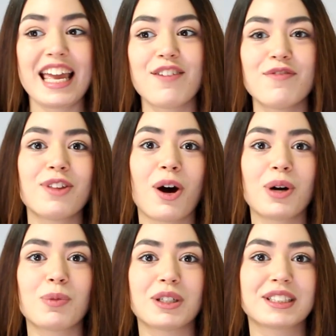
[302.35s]
even
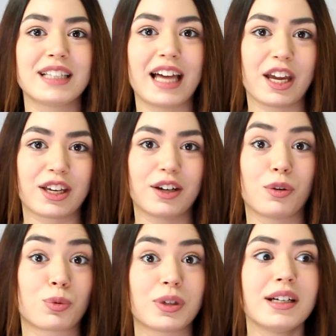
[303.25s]
though it wasn't like
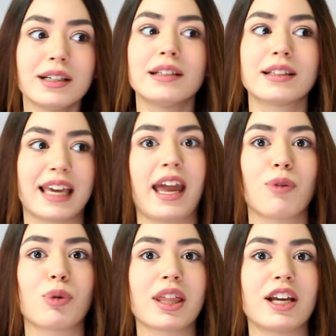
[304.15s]
a real
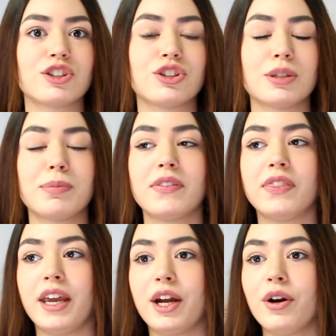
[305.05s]
gay relationship
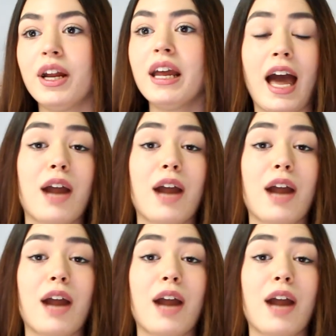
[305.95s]
in there.